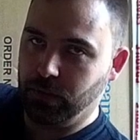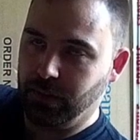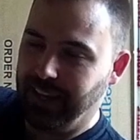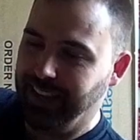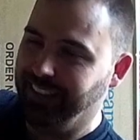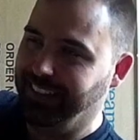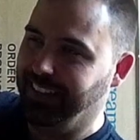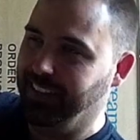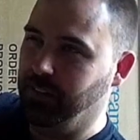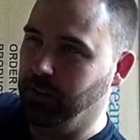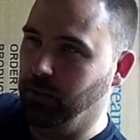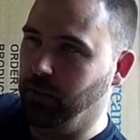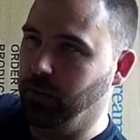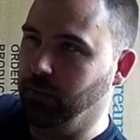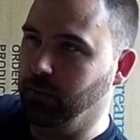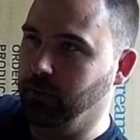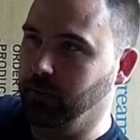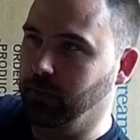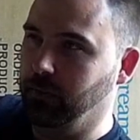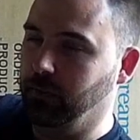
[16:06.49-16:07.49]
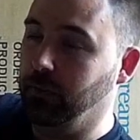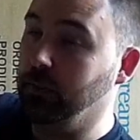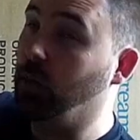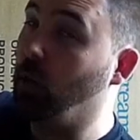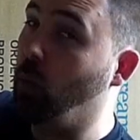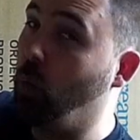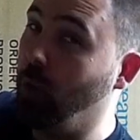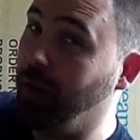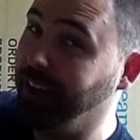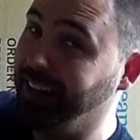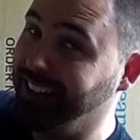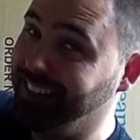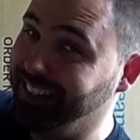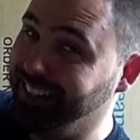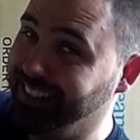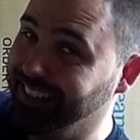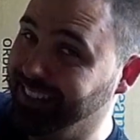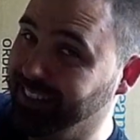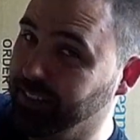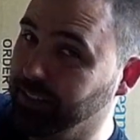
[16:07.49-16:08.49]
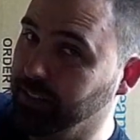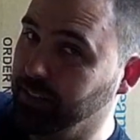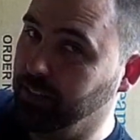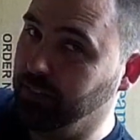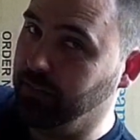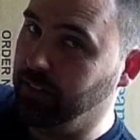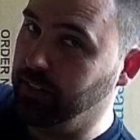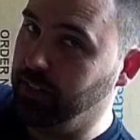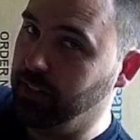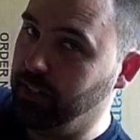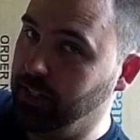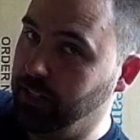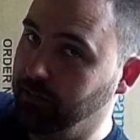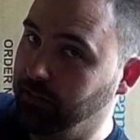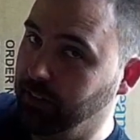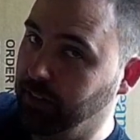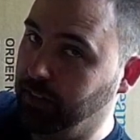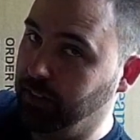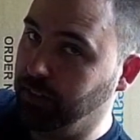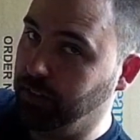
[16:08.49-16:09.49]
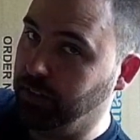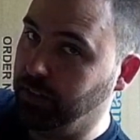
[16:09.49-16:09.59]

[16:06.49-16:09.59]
and they're not the quietest of interiors.